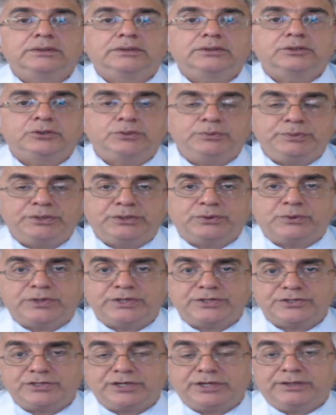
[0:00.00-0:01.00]
could be
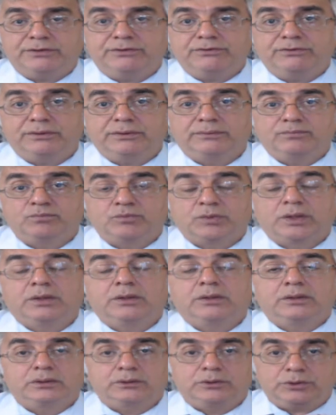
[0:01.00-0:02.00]
questioned,
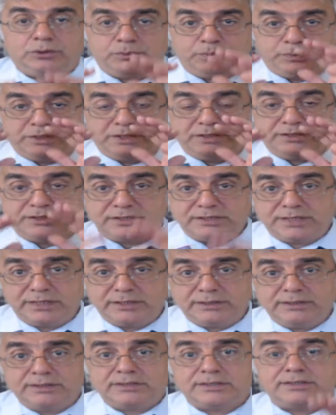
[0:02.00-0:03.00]
could be
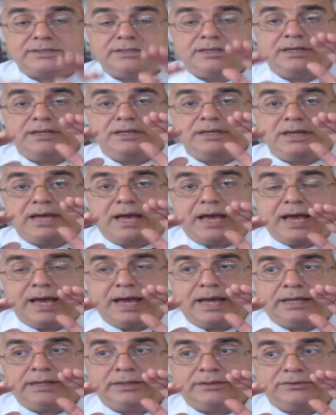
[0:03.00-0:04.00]
seriously
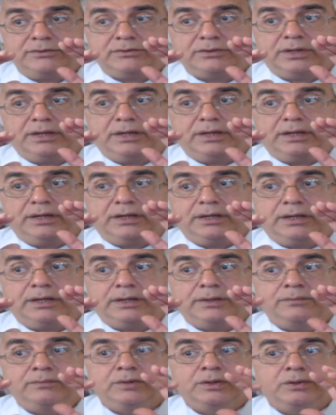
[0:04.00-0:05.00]
and
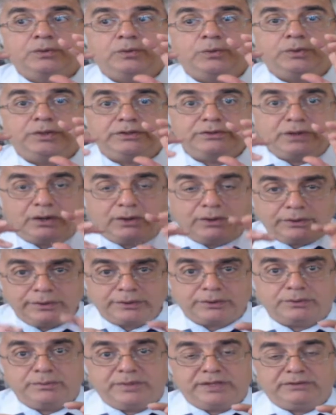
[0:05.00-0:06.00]
with
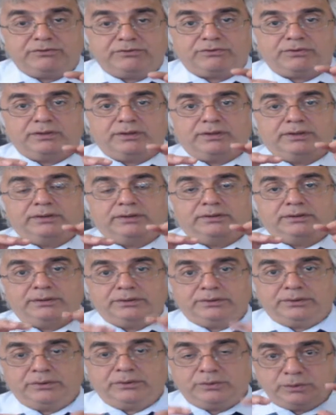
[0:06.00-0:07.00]
argument,
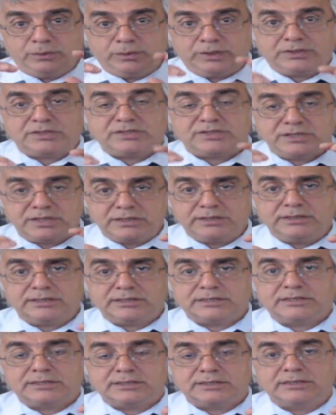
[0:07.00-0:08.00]
with
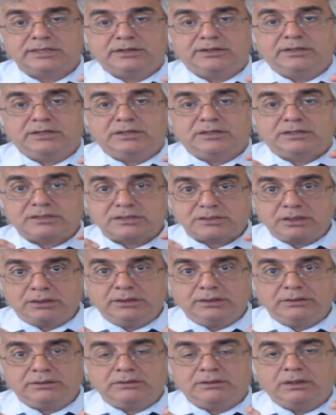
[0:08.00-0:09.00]
serious,
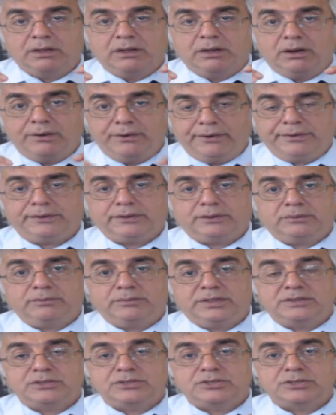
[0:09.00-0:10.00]
solid
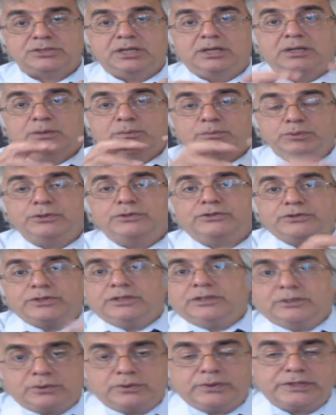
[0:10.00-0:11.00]
arguments put
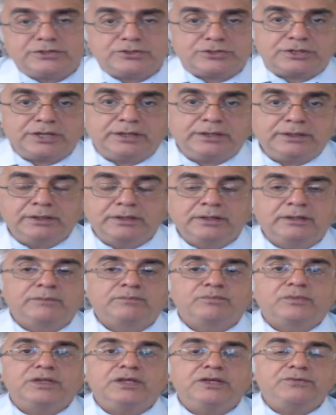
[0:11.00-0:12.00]
in question
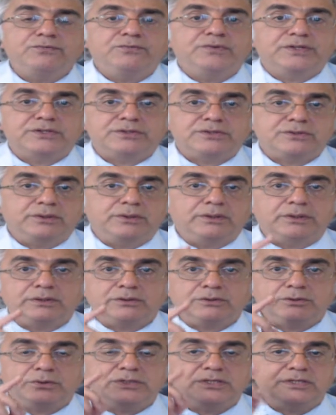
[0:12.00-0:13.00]
if we
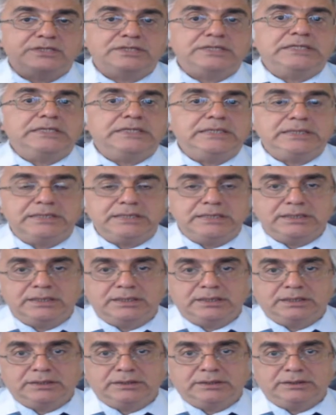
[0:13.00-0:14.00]
start to see
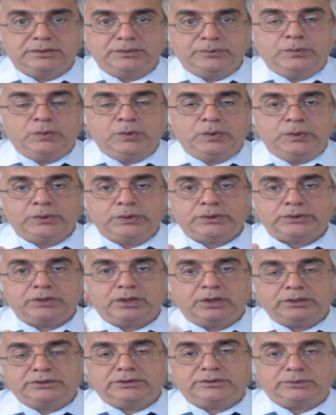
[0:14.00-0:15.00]
the world
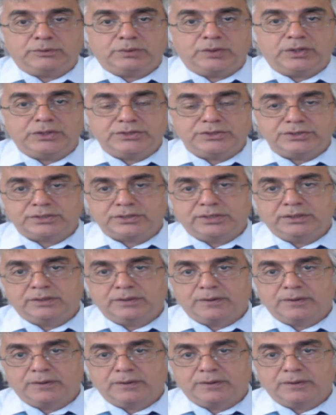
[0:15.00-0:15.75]
otherwise.